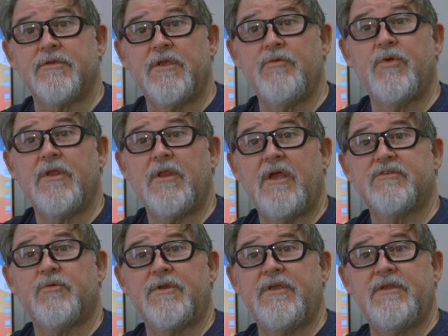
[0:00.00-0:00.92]
He realized
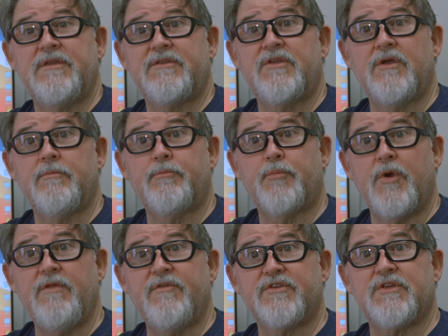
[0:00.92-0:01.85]
what he had done
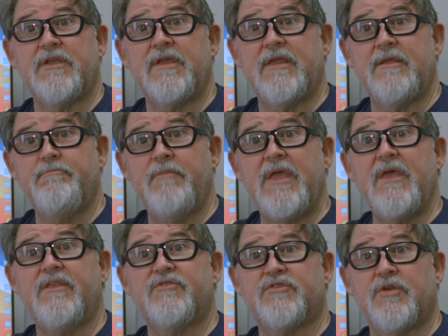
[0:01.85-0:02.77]
previously and
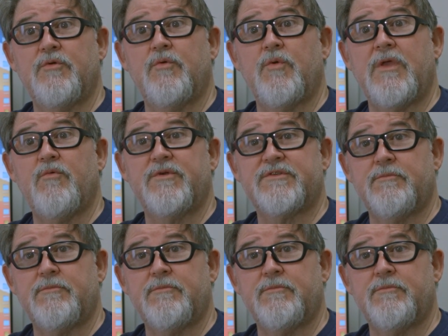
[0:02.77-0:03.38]
admits to it was a